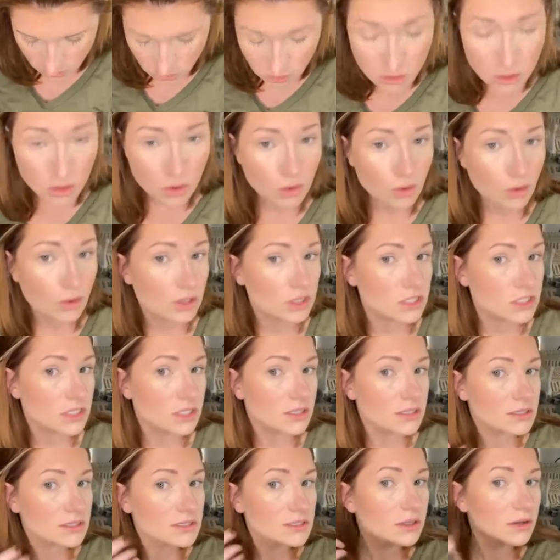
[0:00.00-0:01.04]
So
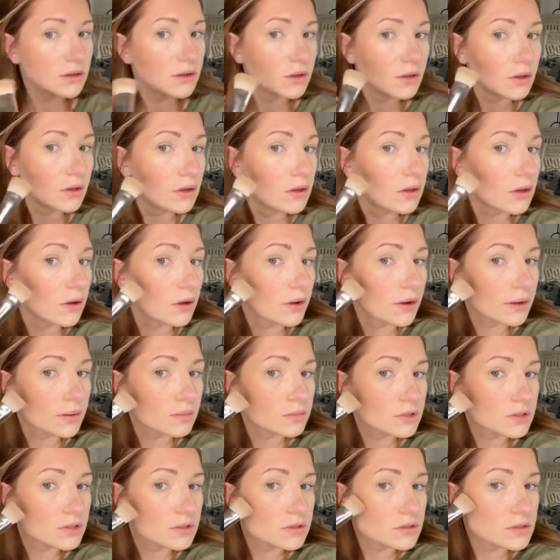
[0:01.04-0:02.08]
gorgeous. Okay,
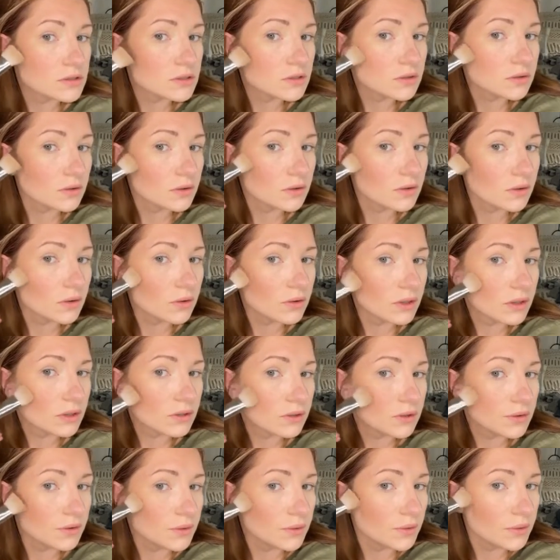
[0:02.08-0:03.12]
I'm just going
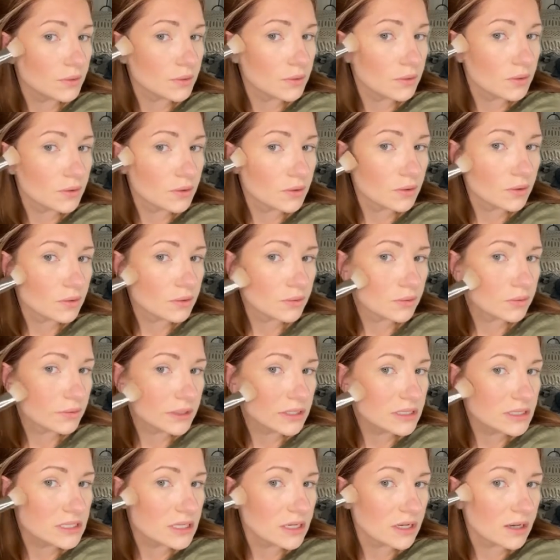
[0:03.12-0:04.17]
to
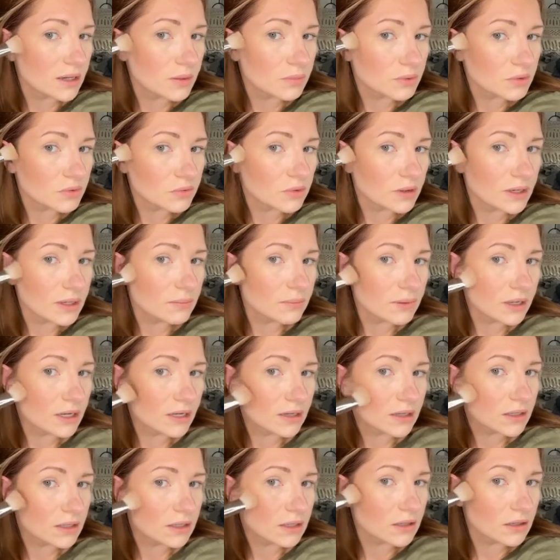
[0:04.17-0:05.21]
retap right
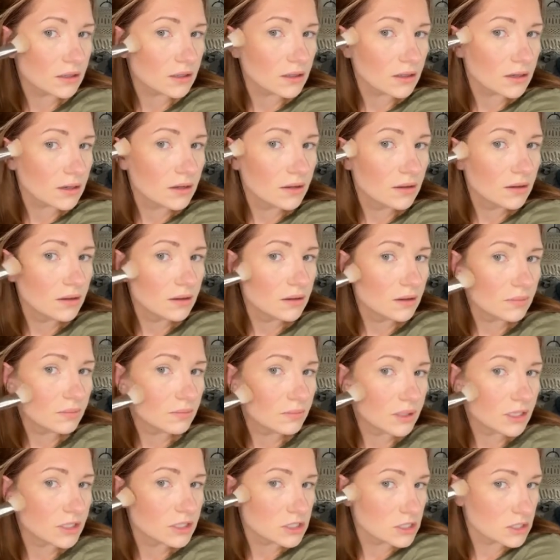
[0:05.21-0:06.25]
back here.
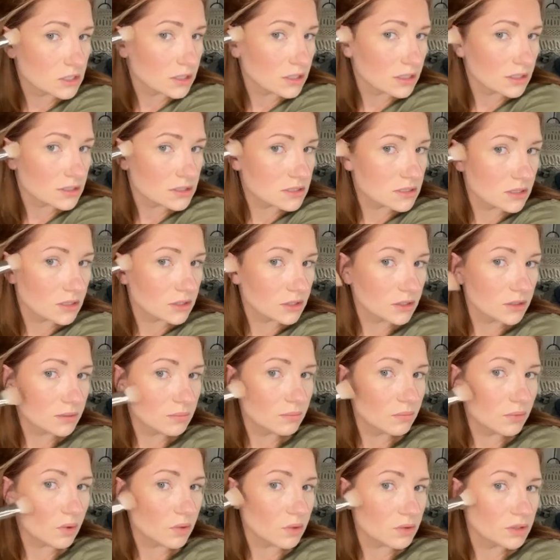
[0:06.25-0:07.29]
Make sure that's good
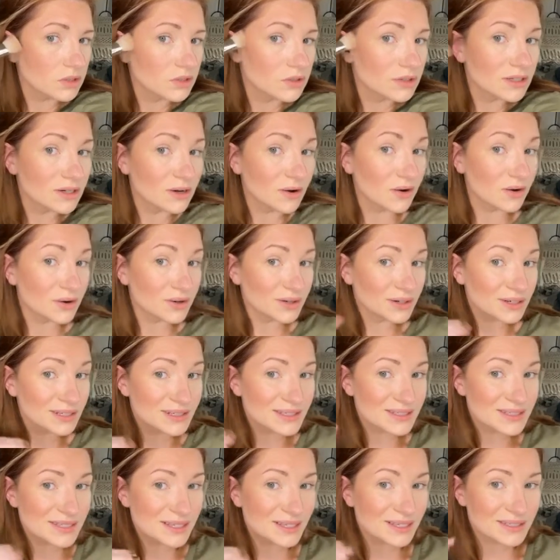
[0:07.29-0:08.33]
and bold. You can
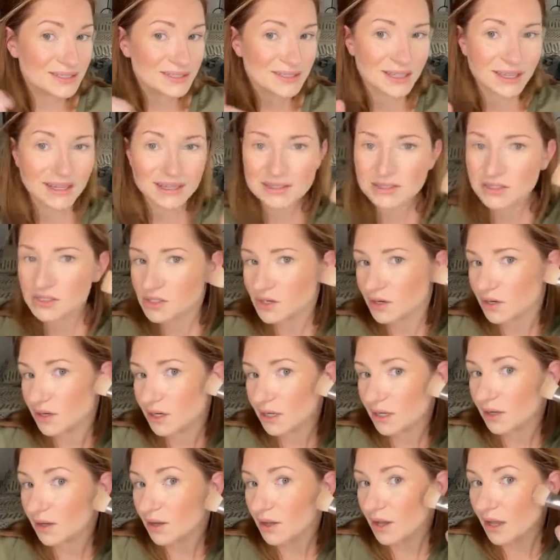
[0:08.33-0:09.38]
already see it's like
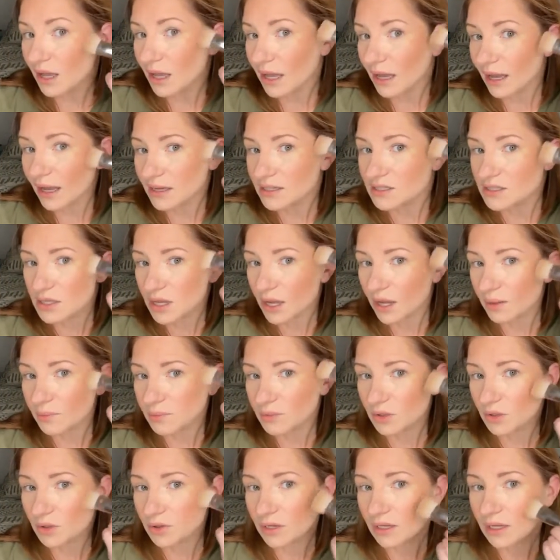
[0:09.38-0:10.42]
starting, as
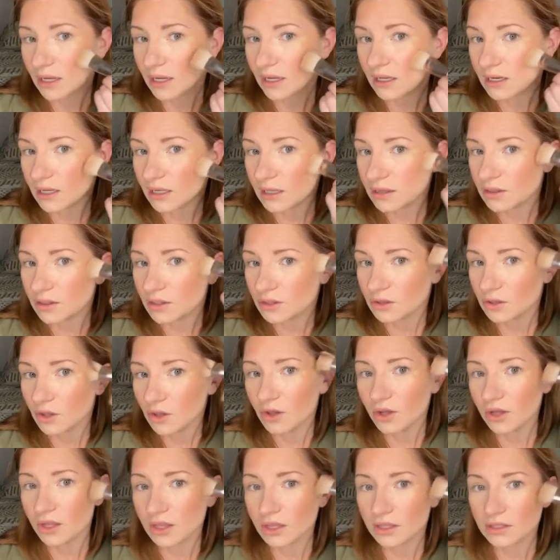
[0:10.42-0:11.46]
I'm creating the
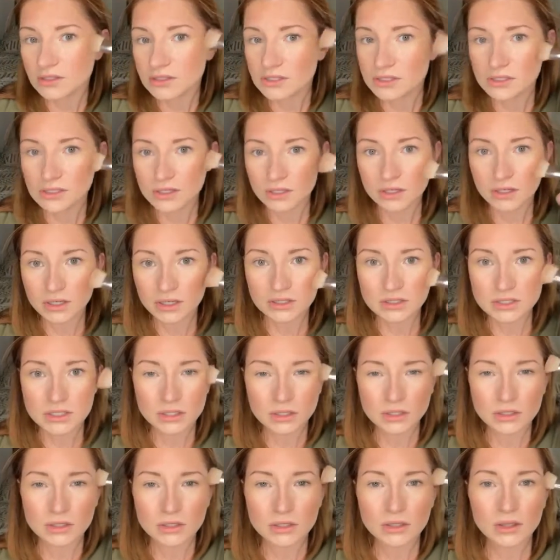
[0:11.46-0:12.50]
look, it's starting
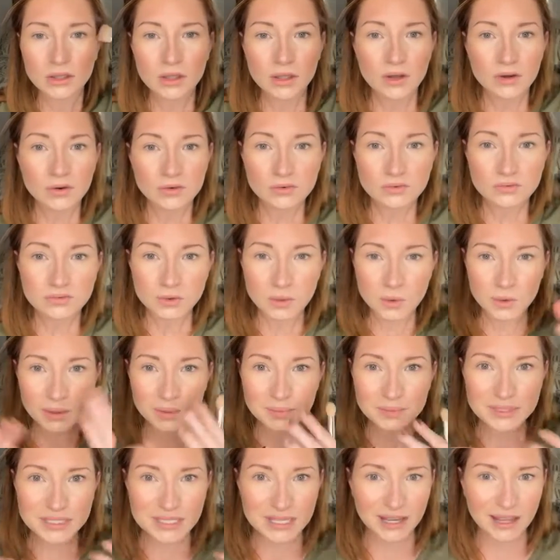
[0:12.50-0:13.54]
to
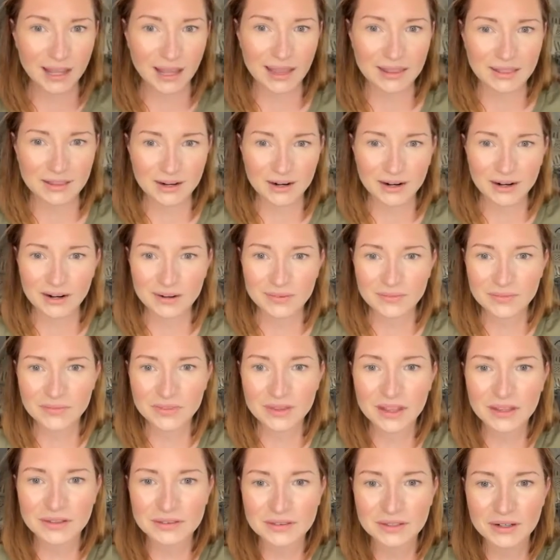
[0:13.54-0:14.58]
form together
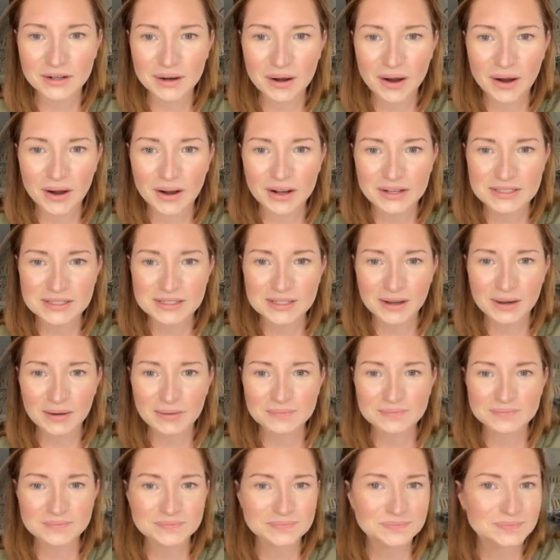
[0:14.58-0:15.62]
and look
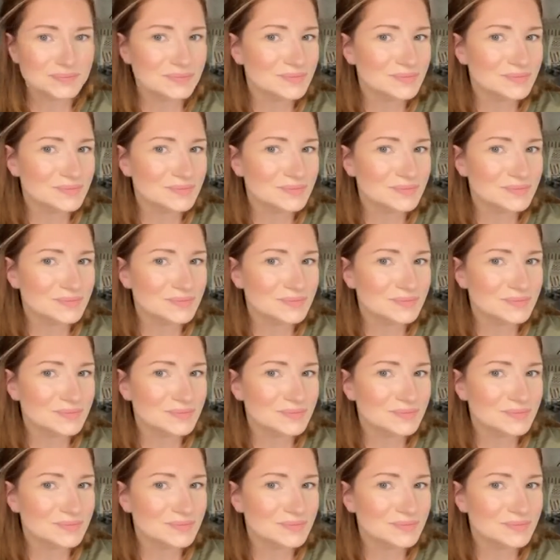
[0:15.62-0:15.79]
awesome.